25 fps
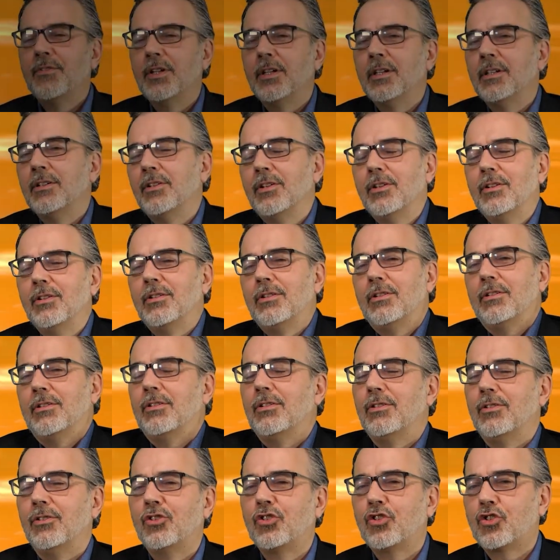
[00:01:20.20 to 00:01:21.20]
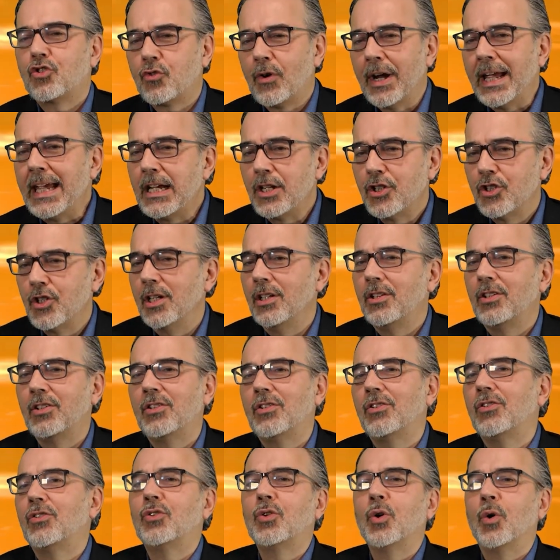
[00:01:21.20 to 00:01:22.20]
of the
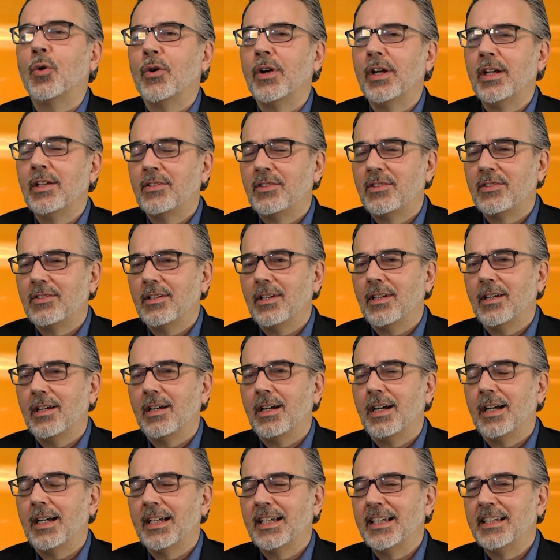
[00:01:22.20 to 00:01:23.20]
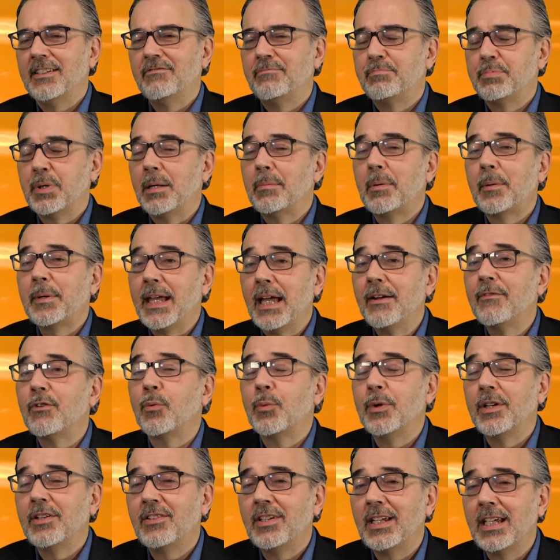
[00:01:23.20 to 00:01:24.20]
strangest stories I've probably
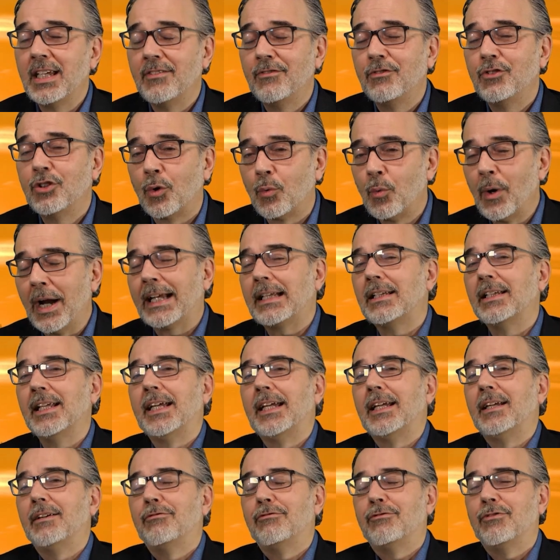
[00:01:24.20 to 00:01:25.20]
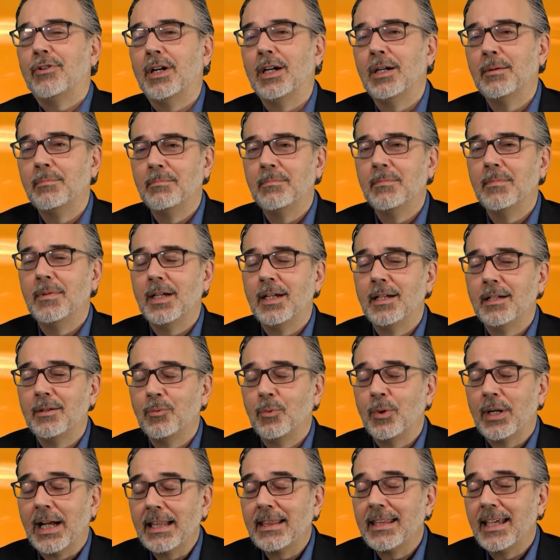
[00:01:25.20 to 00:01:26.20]
ever received directly from uh,
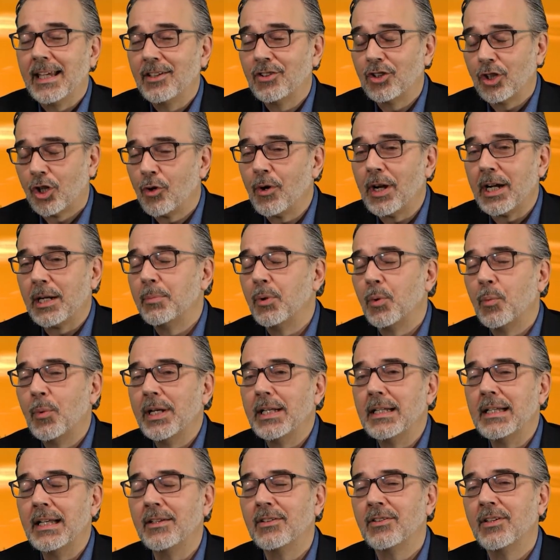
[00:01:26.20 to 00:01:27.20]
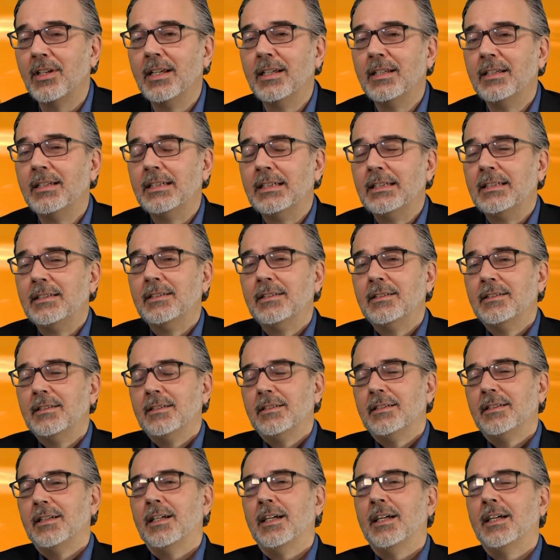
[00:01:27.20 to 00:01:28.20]
what I think is a credible witness
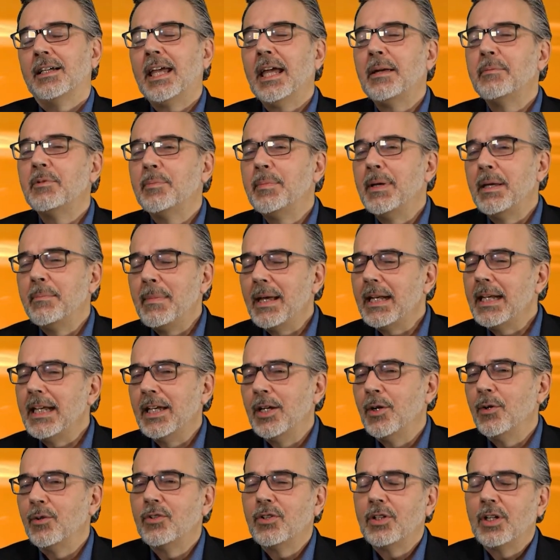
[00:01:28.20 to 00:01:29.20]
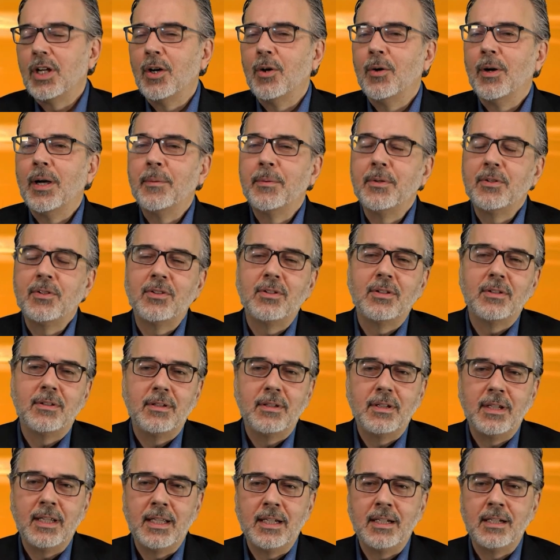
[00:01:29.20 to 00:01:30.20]
uh, came to me many years ago. I was
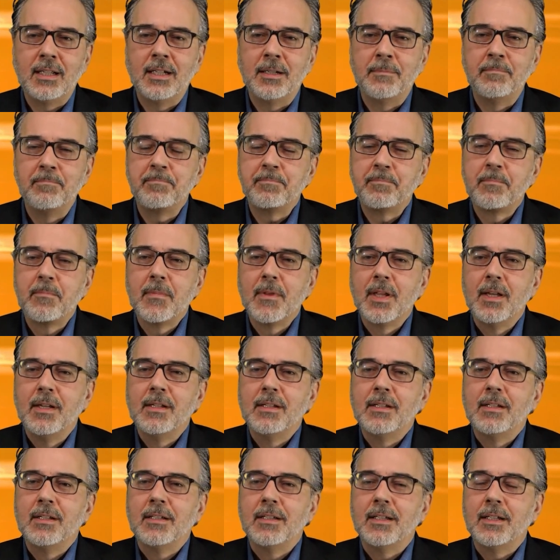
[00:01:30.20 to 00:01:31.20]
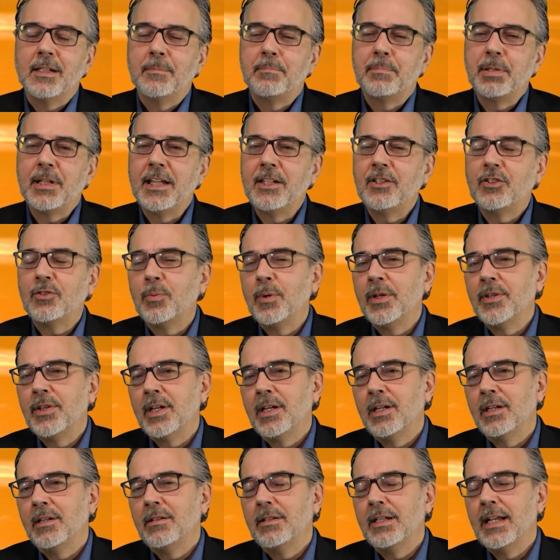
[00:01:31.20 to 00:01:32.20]
in um, a place with
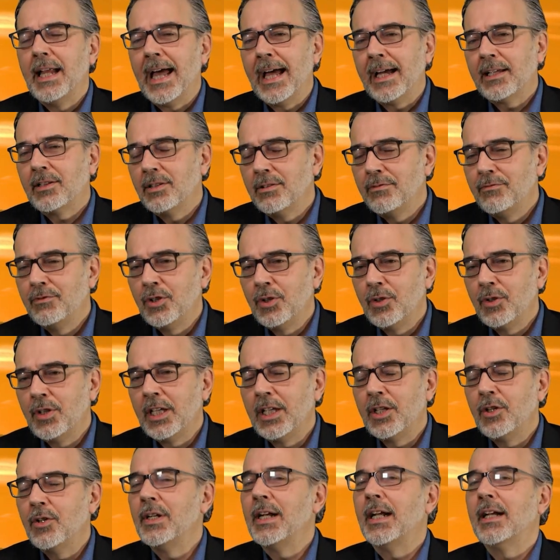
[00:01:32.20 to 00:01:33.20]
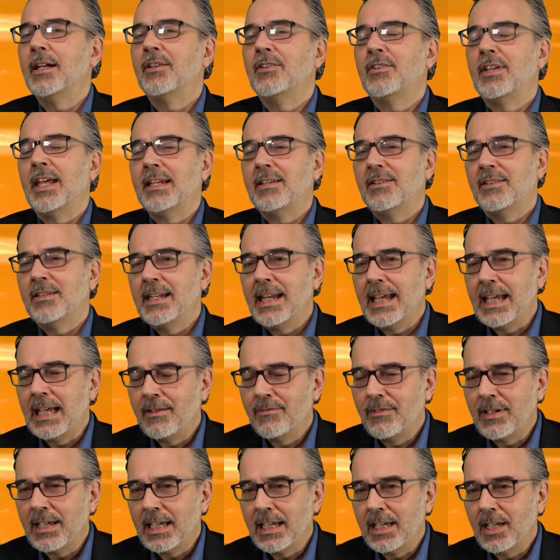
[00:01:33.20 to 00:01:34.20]
a, an active duty United States
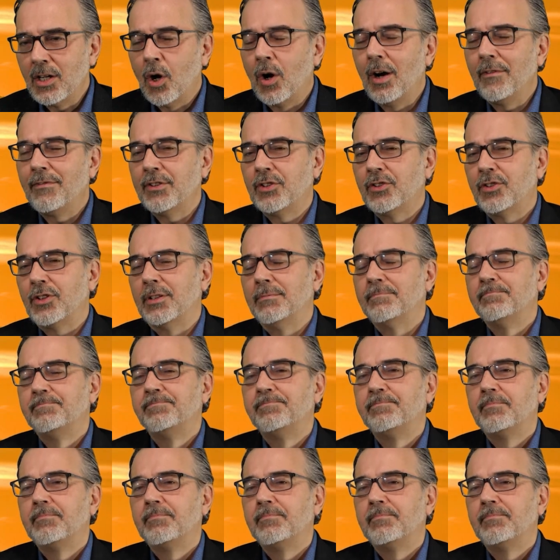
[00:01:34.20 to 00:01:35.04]
Navy officer.